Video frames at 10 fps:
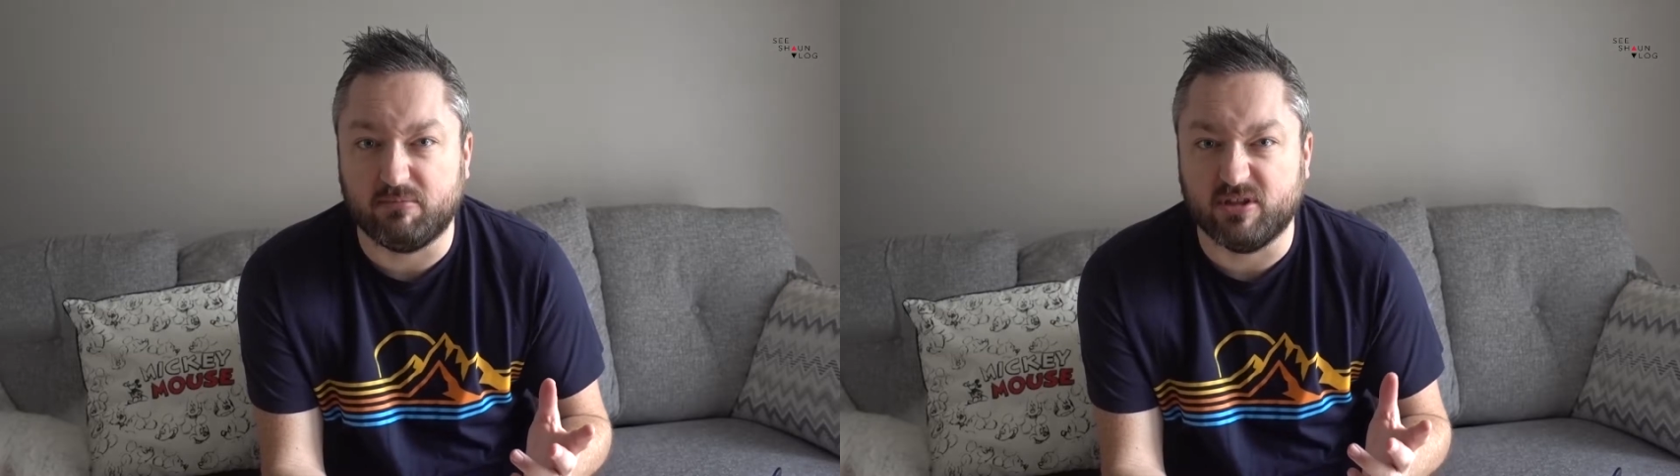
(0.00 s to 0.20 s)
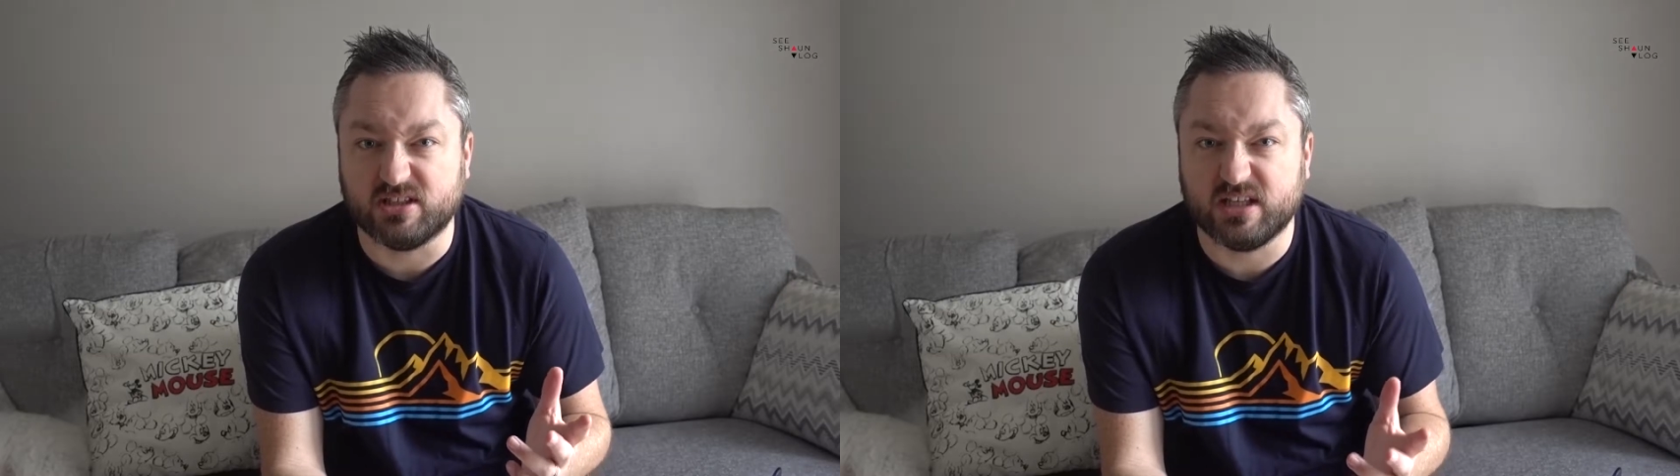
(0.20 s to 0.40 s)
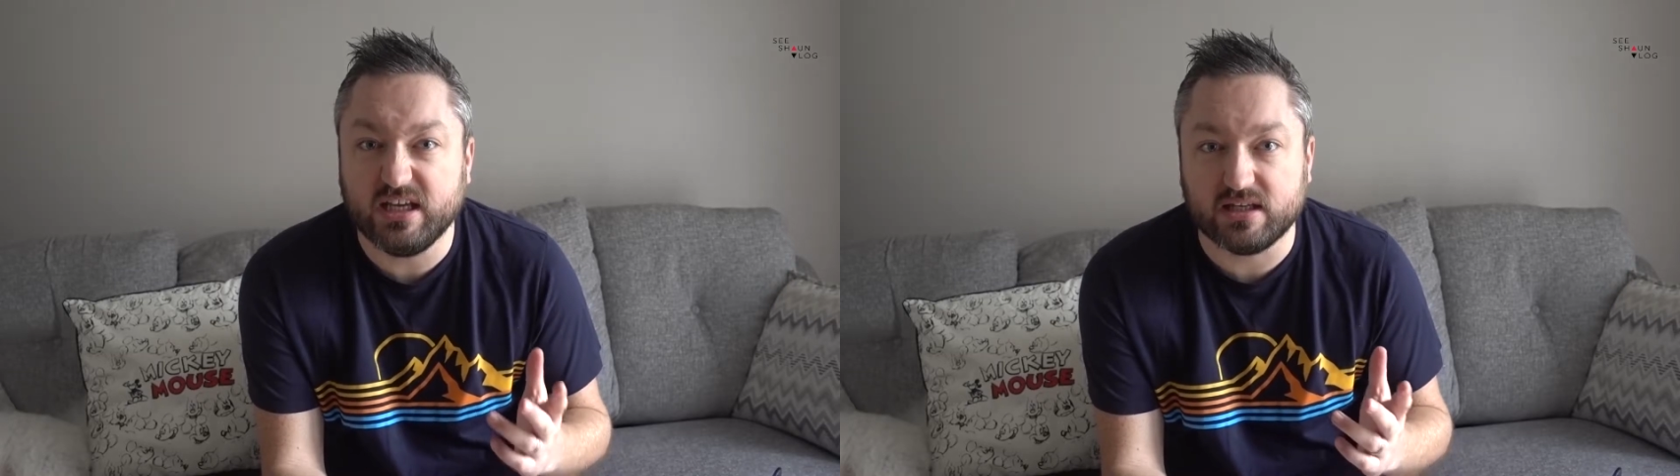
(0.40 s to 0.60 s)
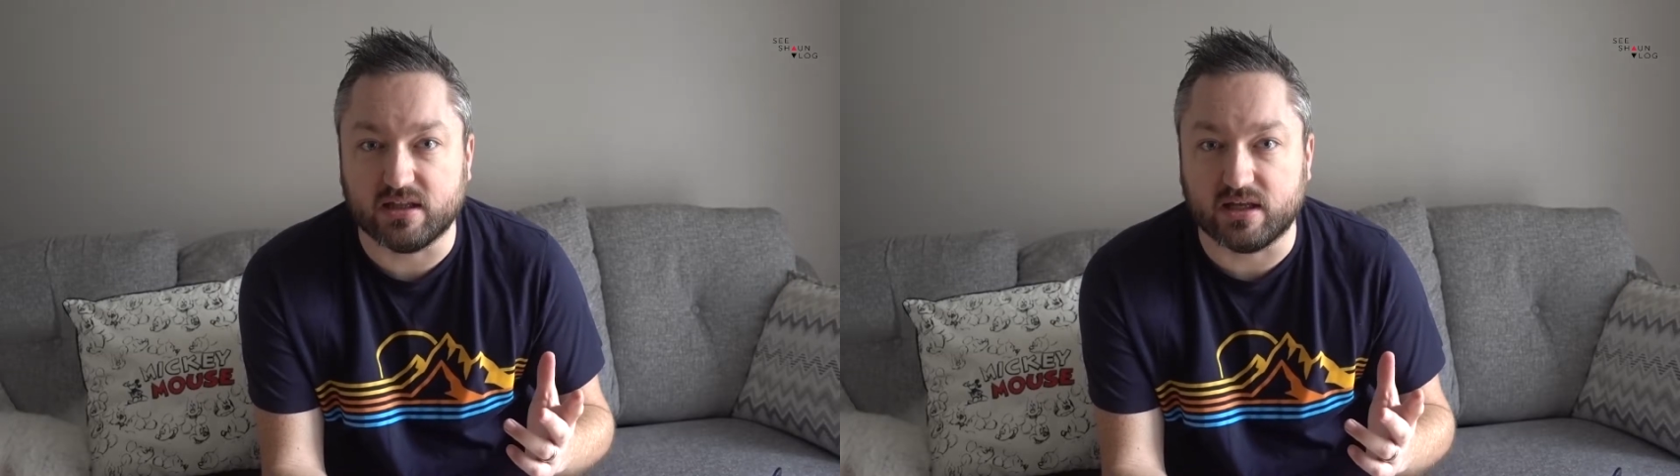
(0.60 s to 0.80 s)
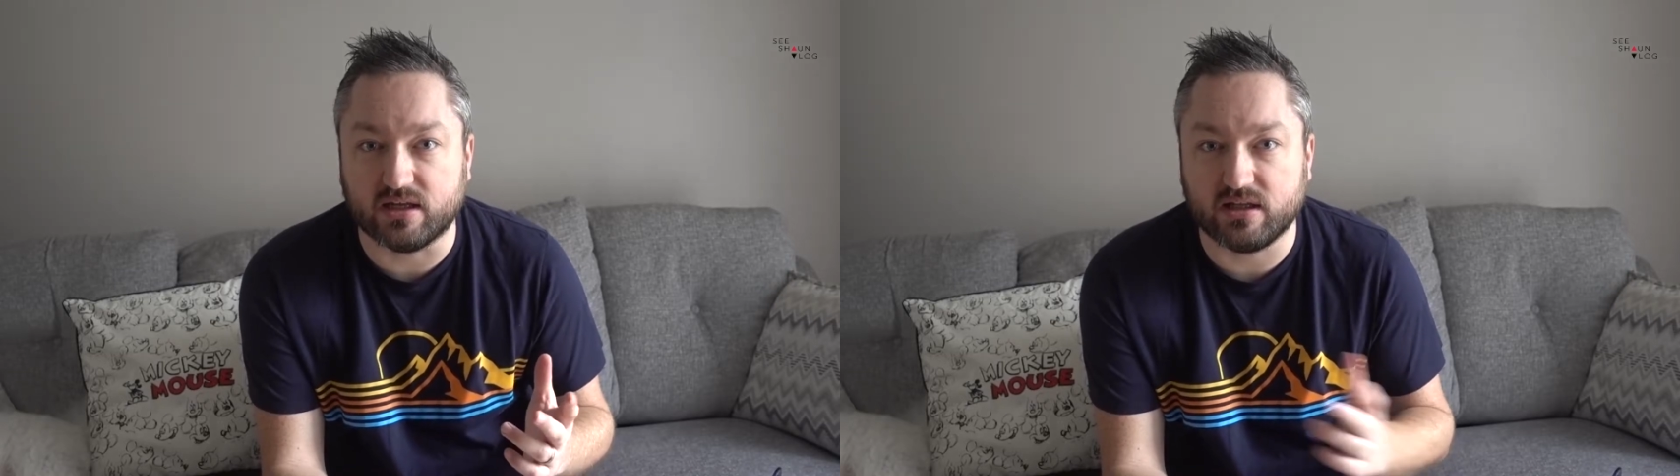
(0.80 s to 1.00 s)
There's heat in
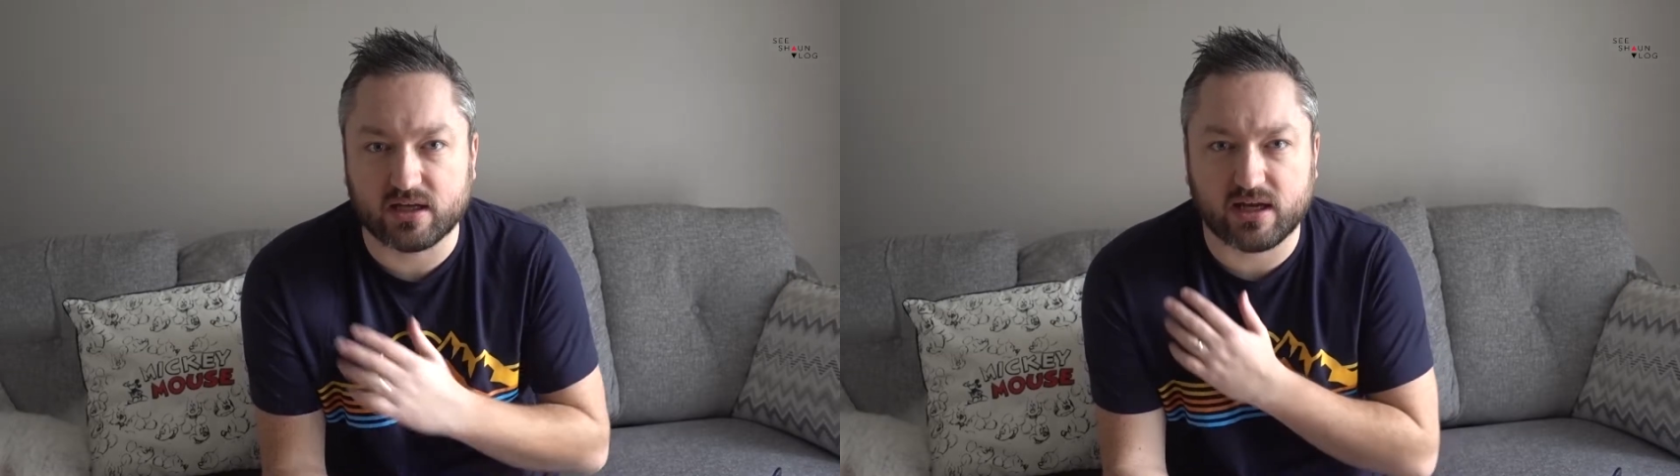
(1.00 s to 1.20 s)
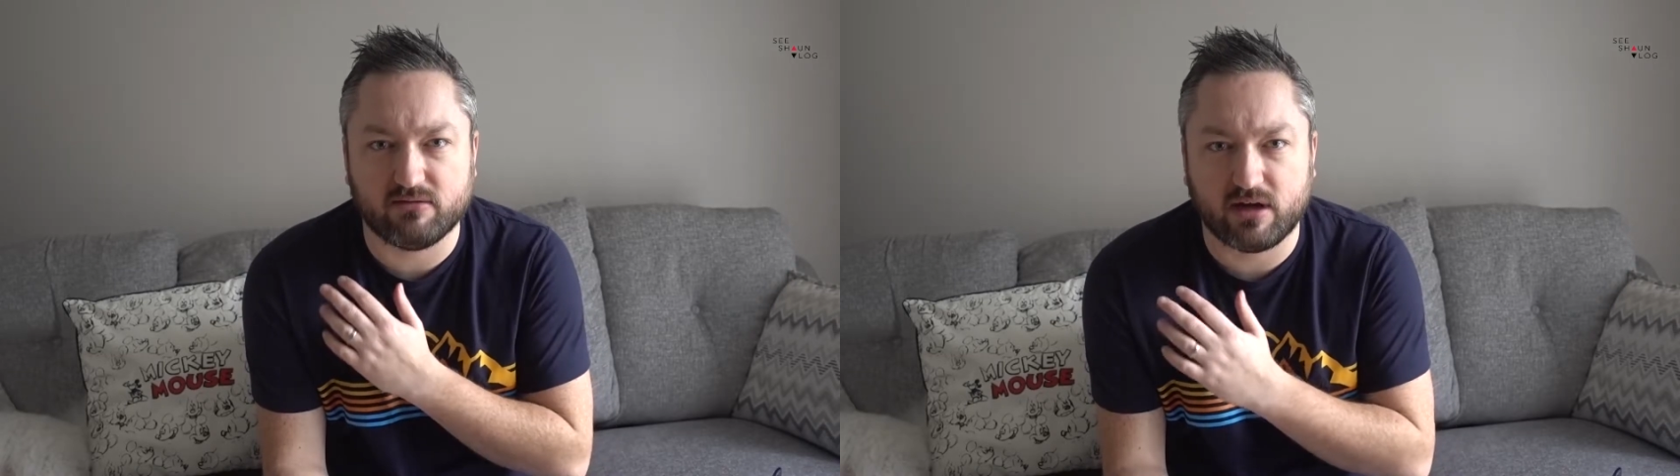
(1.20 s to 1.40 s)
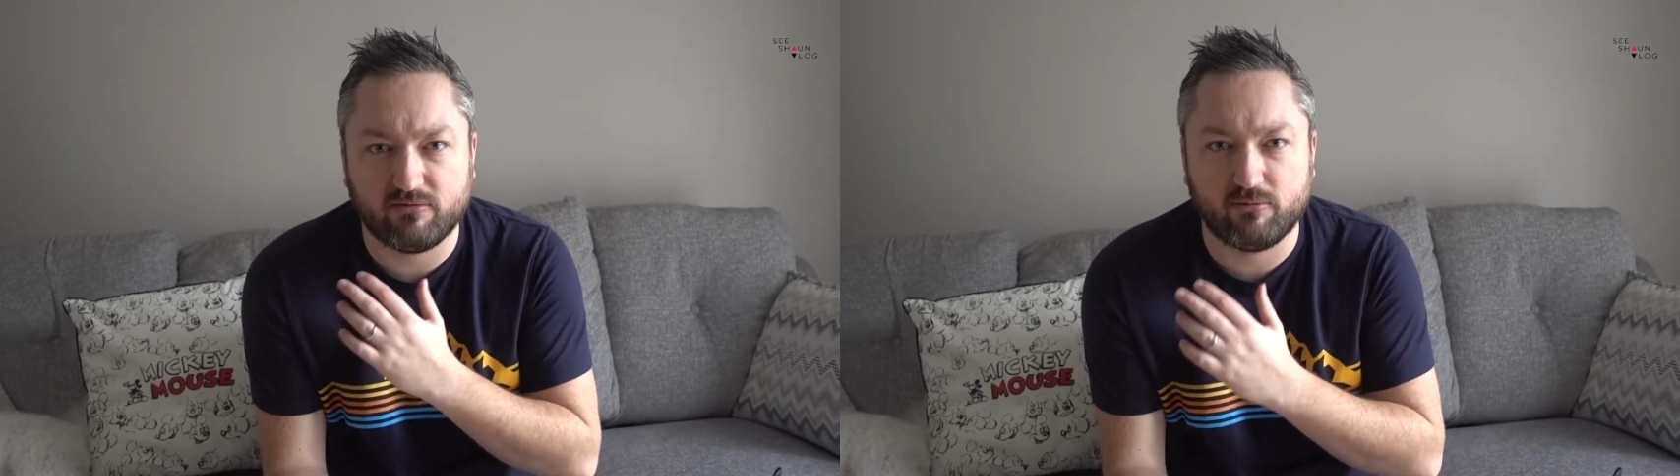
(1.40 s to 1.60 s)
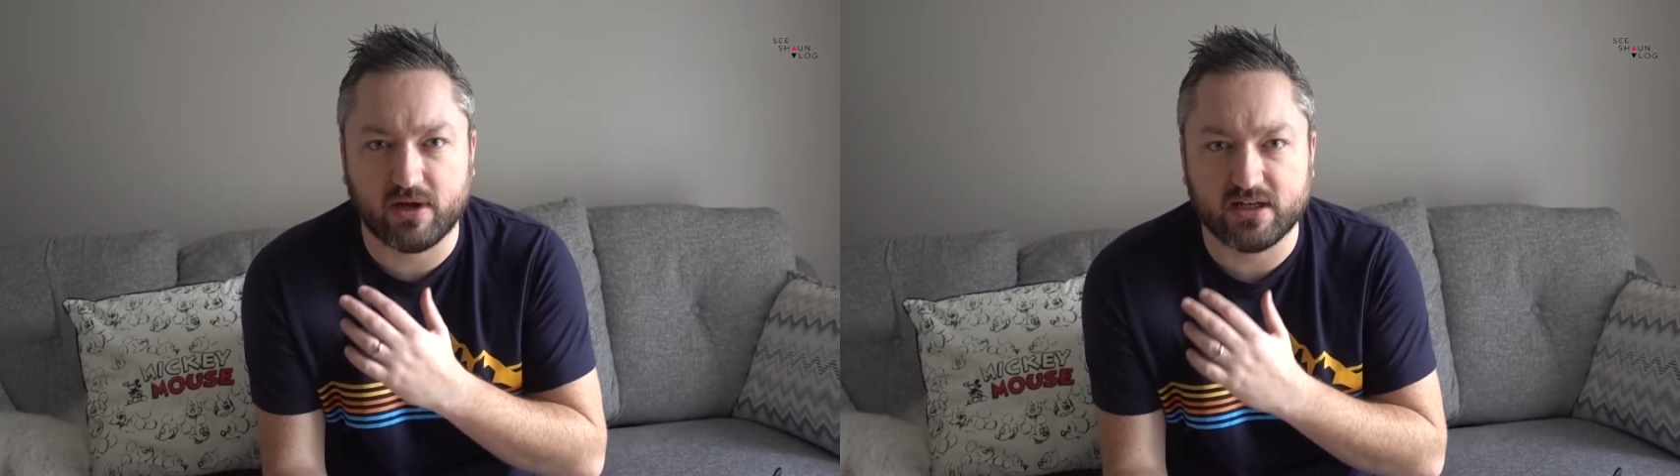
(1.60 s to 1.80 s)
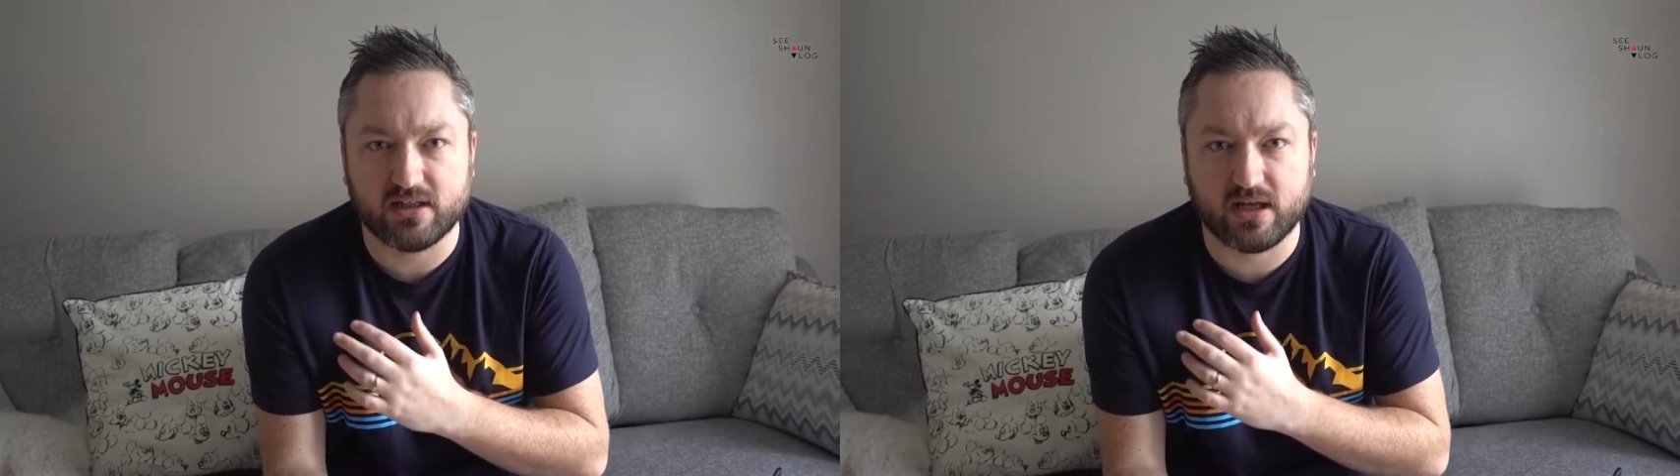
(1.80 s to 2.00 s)
there. Like I've
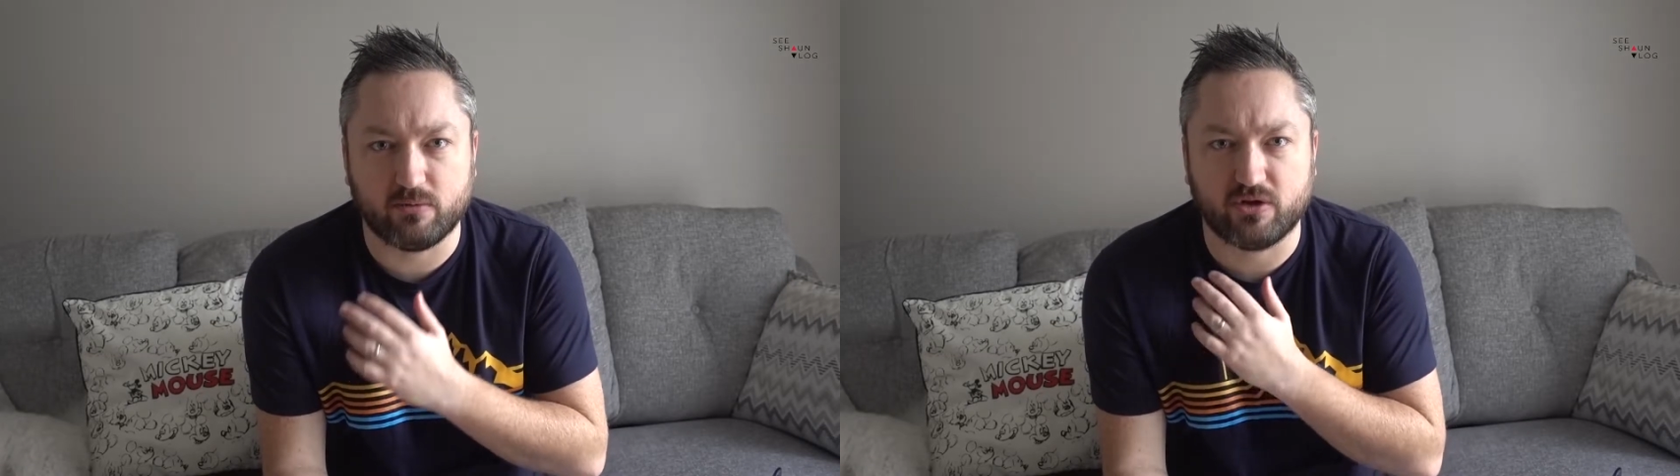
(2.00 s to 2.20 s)
went in there